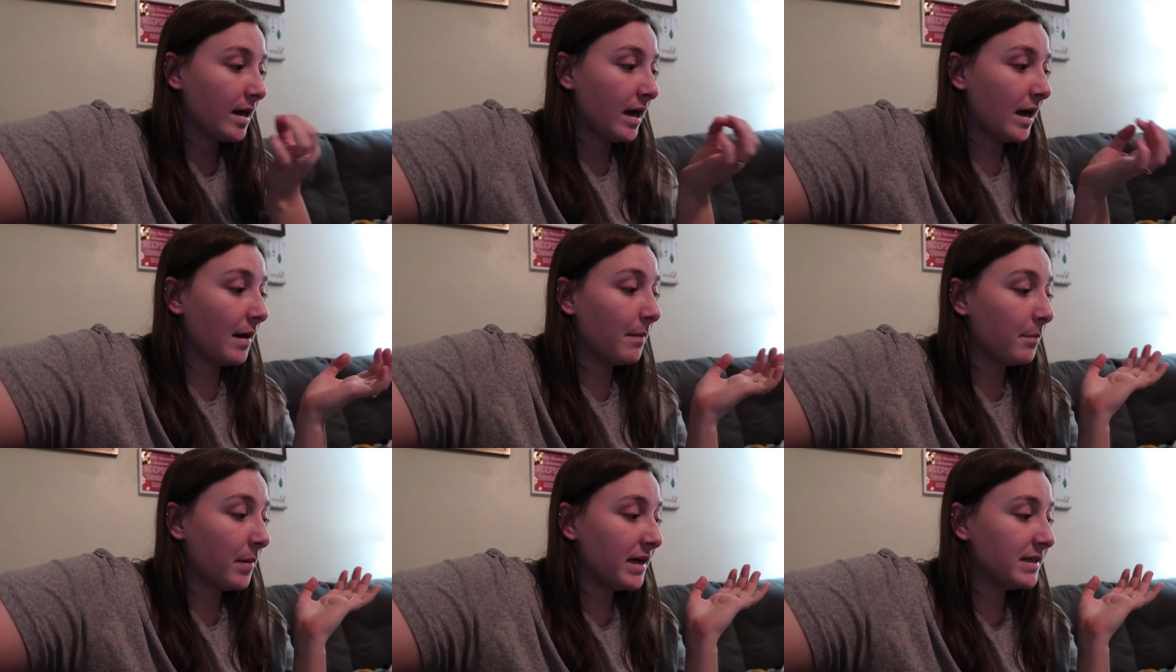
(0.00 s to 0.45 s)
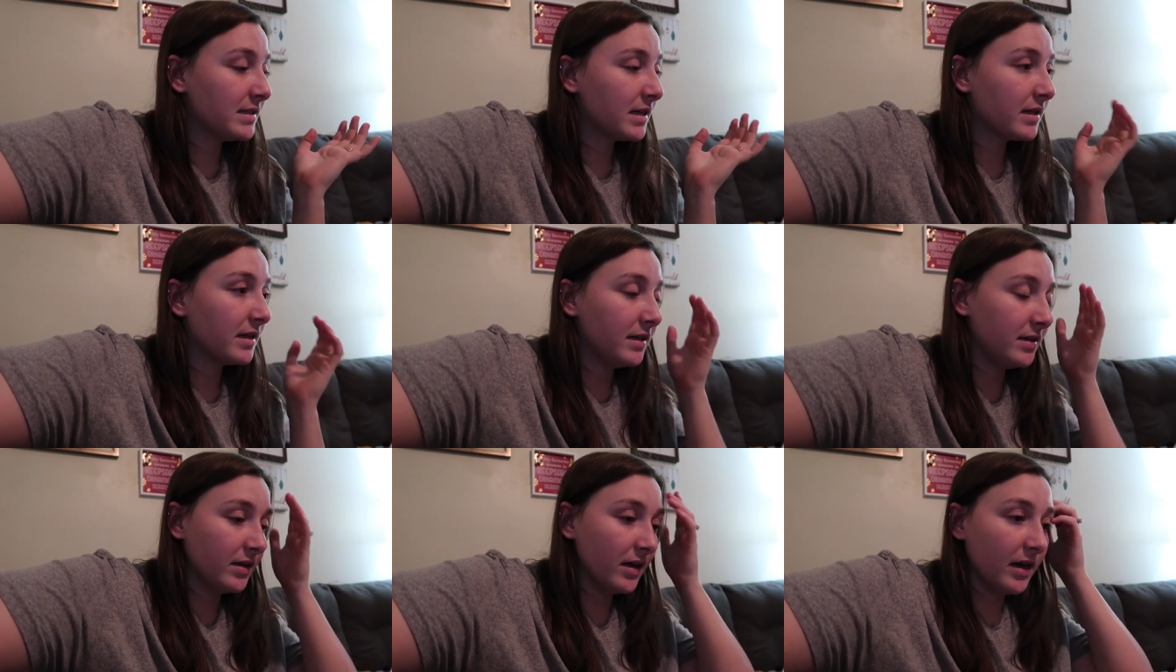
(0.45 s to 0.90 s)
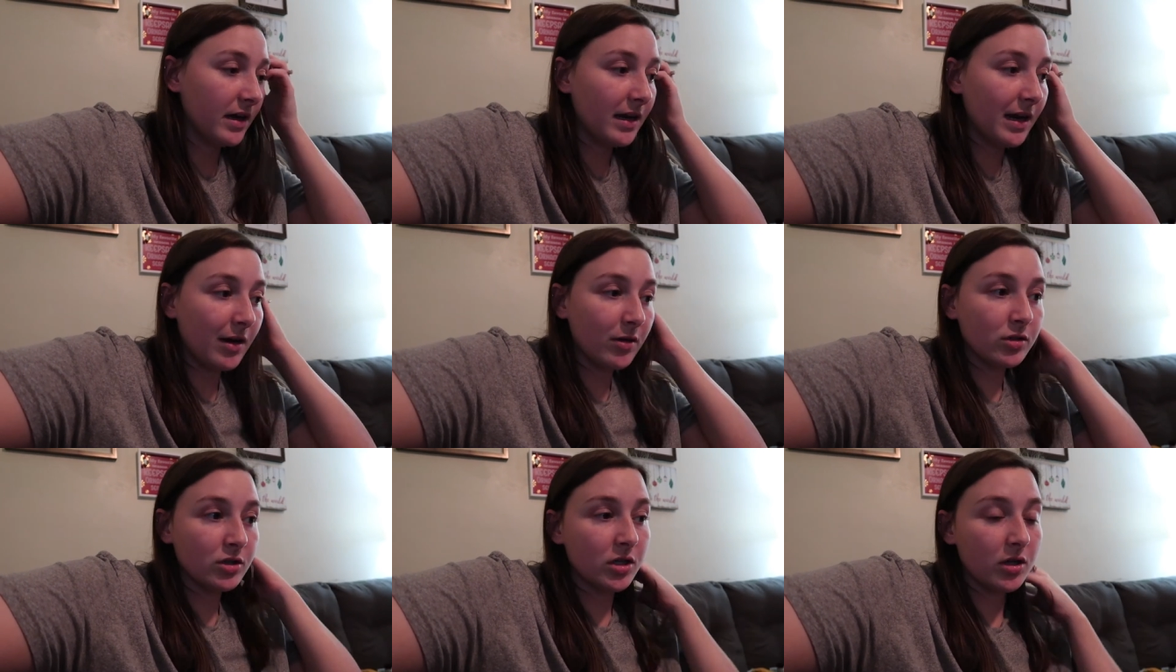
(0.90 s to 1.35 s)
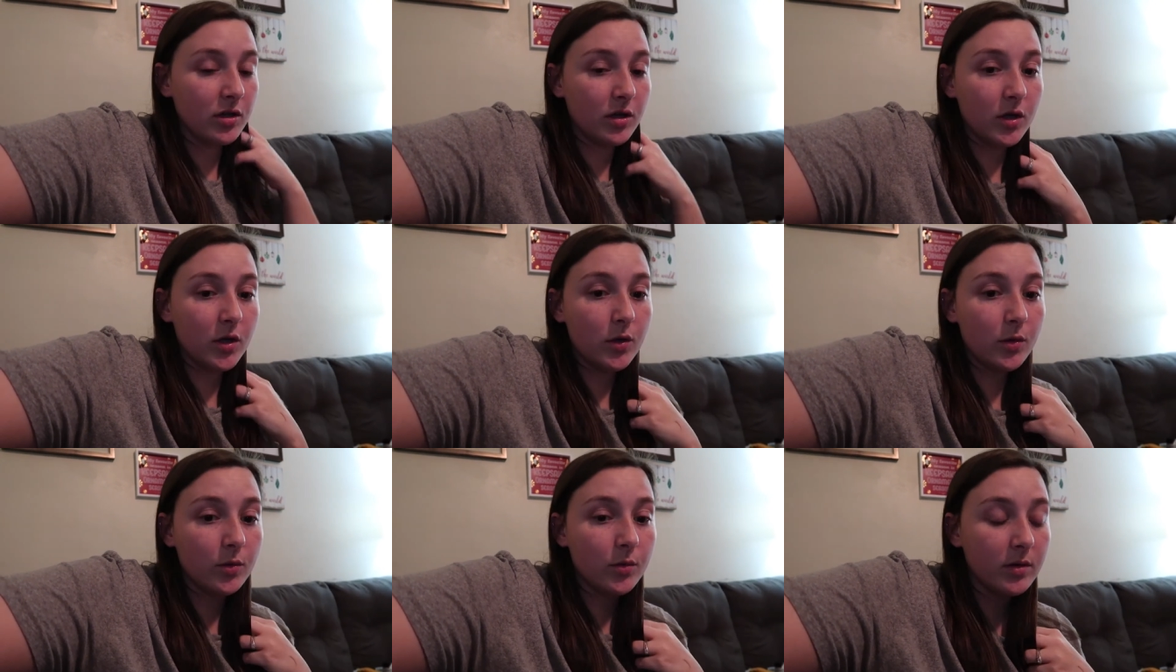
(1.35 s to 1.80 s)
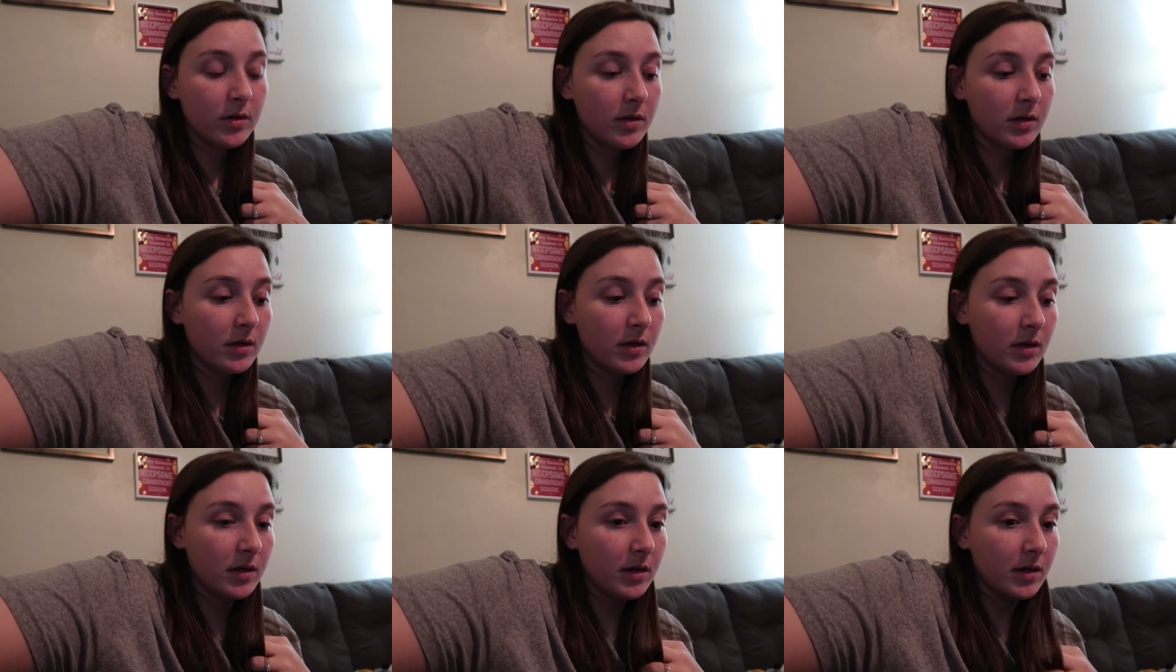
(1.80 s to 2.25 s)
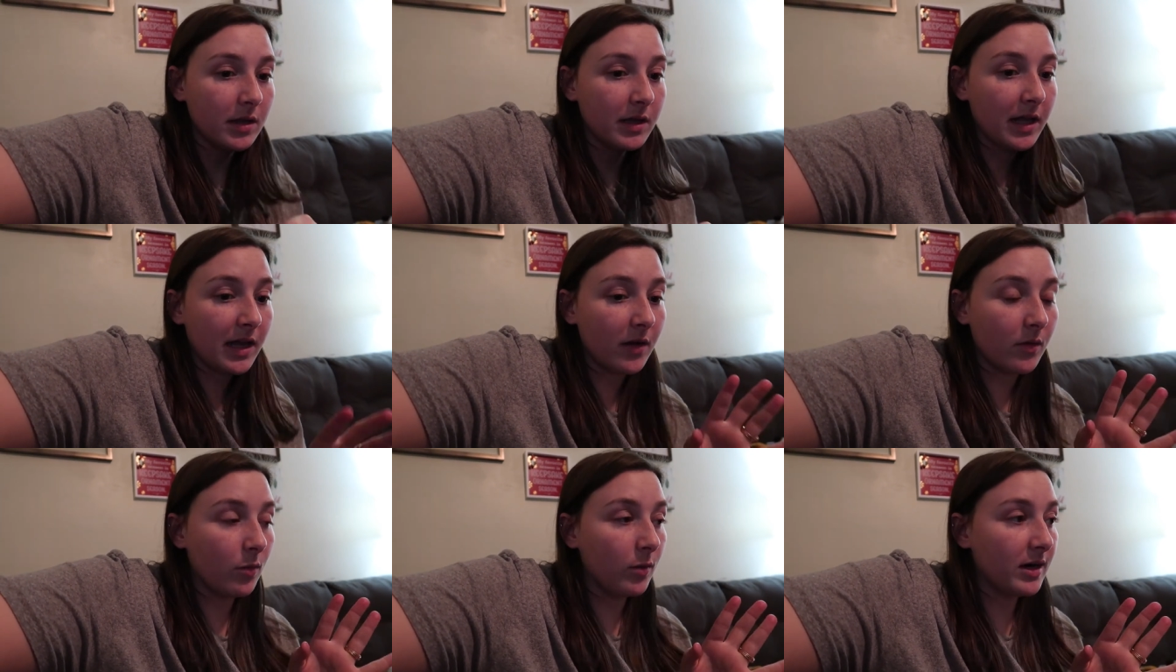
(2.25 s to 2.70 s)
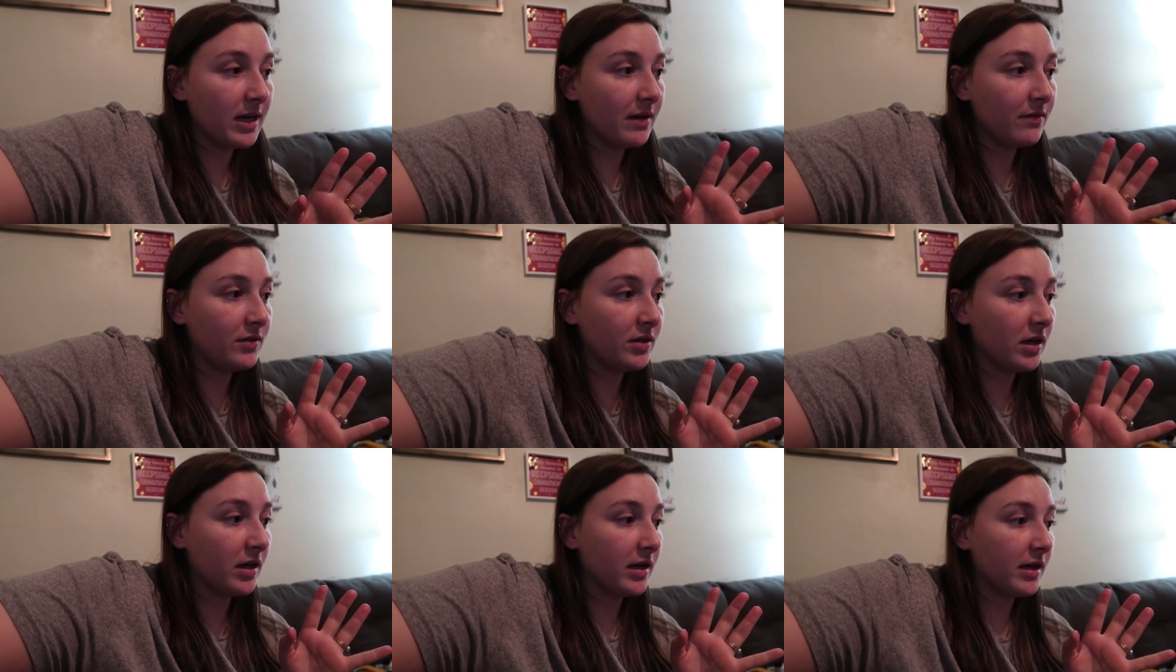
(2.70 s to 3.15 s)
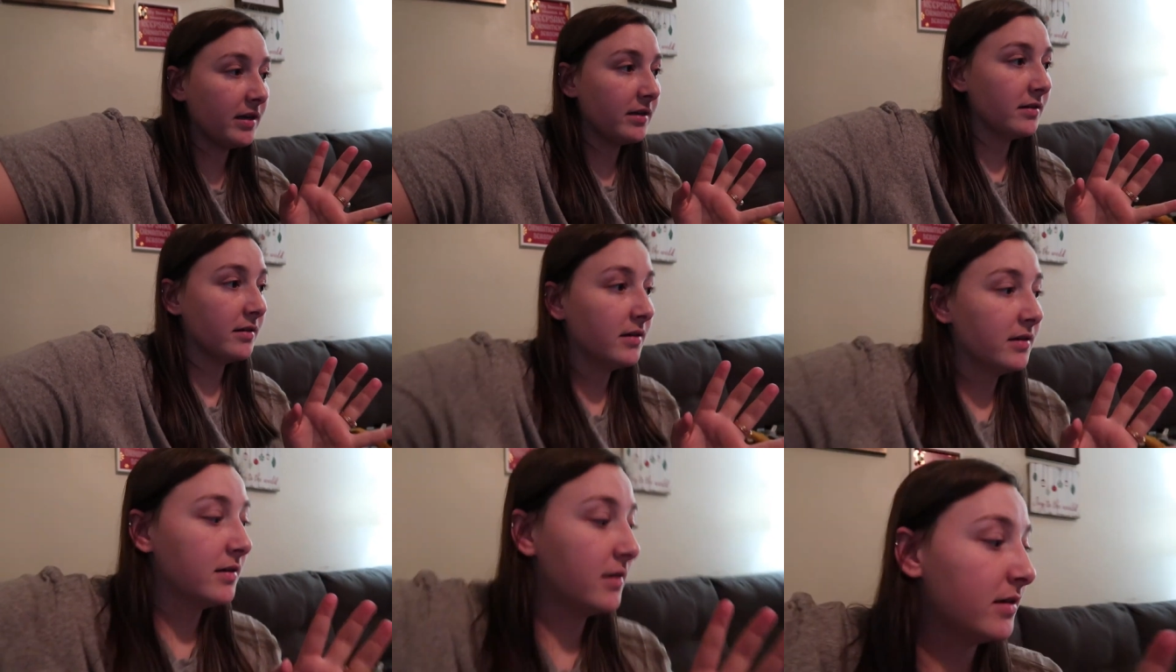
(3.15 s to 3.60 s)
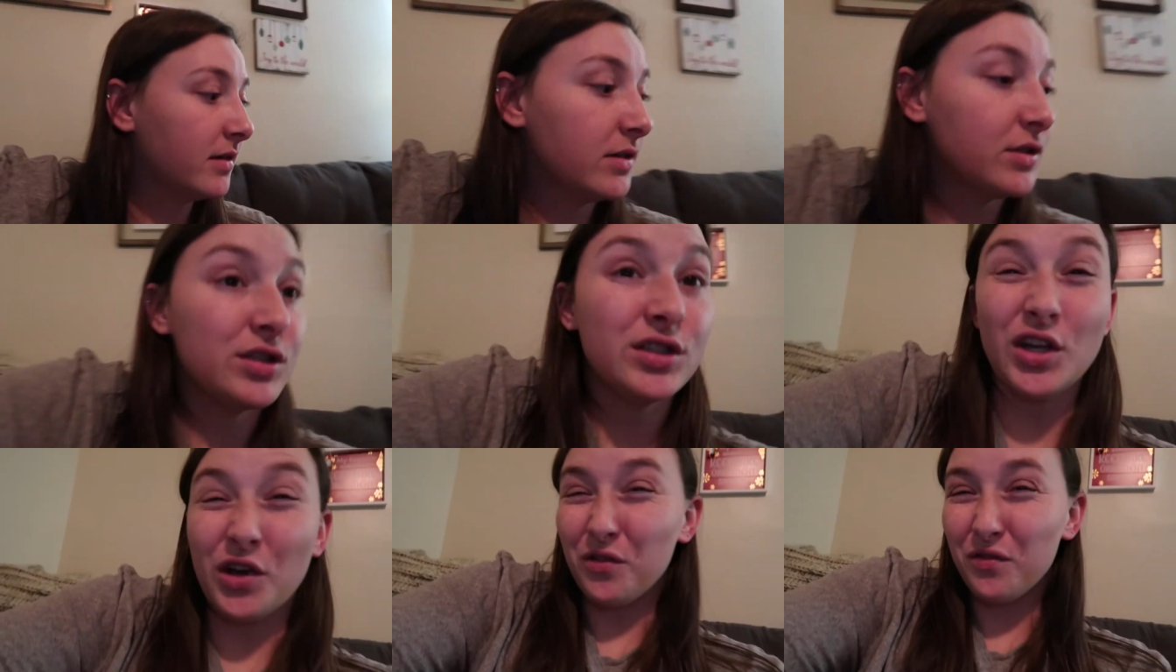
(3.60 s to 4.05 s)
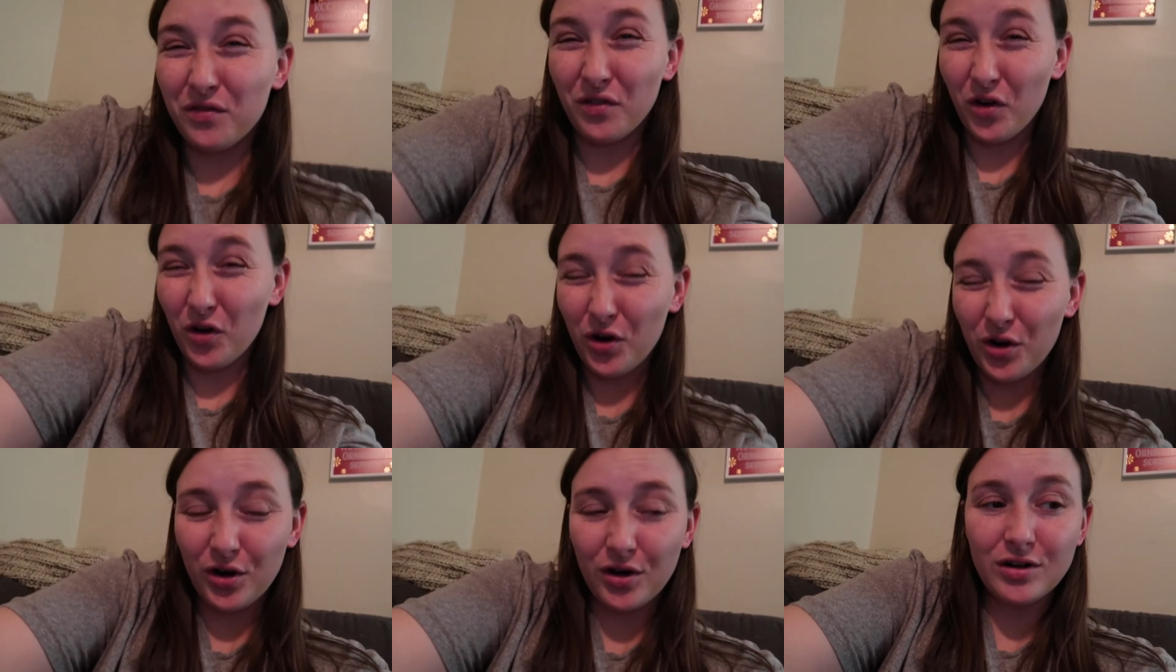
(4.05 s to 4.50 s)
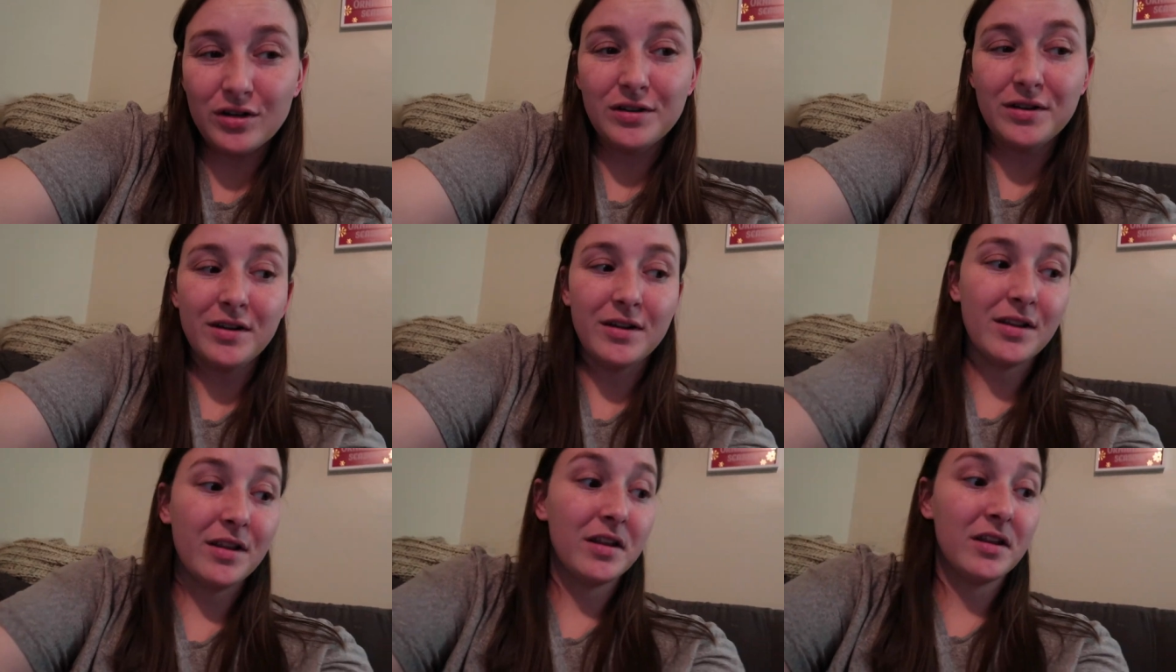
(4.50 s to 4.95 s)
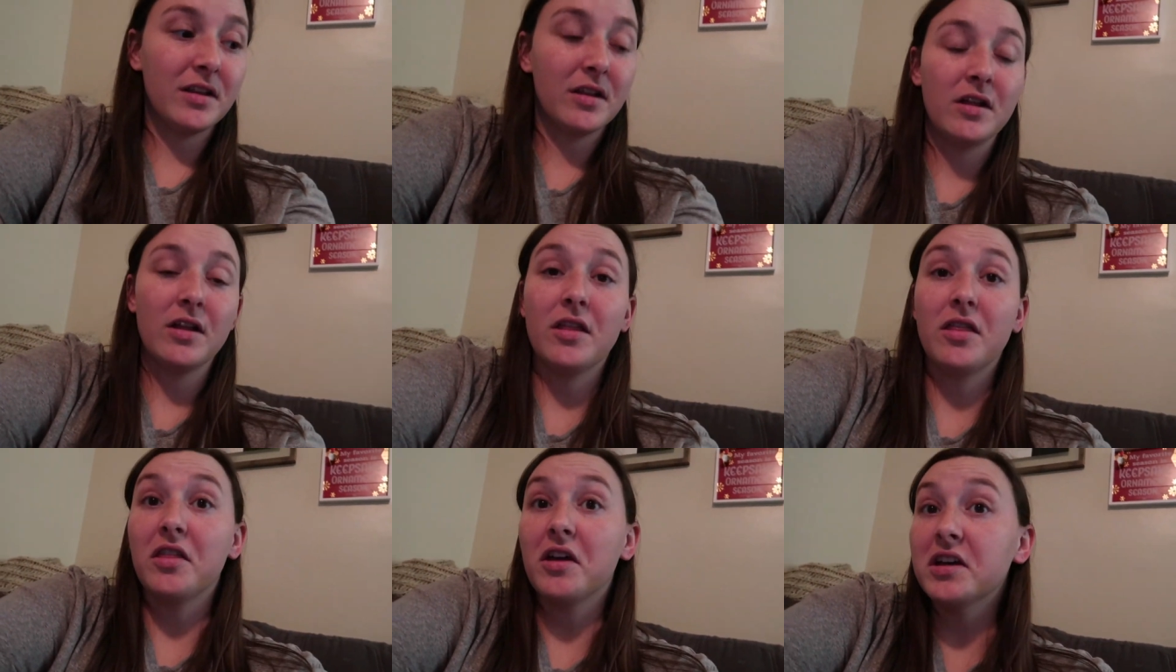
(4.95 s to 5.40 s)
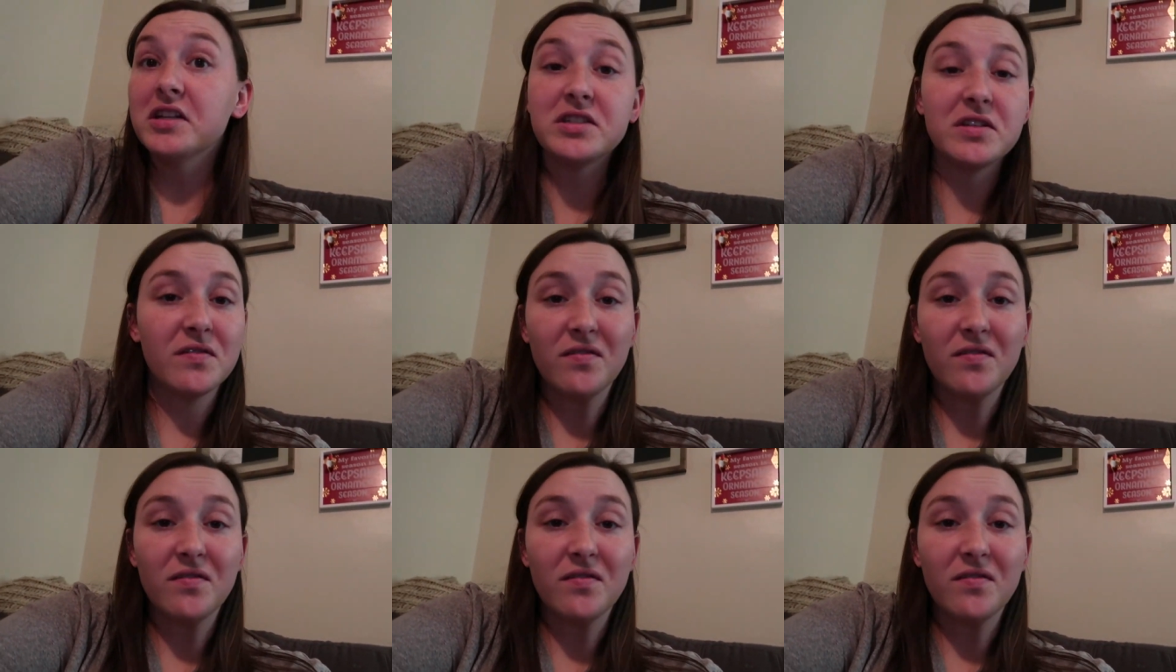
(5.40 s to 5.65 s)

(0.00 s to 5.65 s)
I'm basically done. I'll show you like what I've done so far thus